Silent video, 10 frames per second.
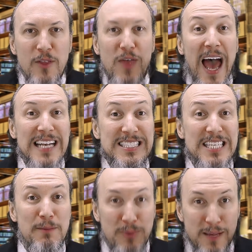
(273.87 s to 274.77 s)
That
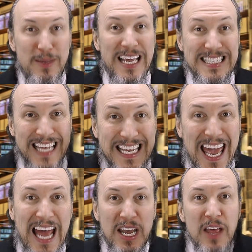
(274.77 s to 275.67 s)
simply means,
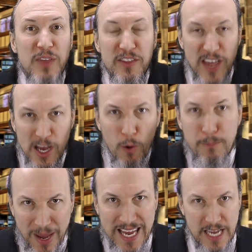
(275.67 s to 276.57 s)
again, that they
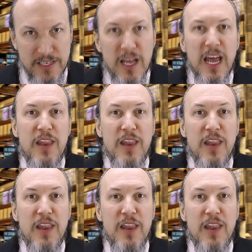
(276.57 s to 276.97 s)
obey it.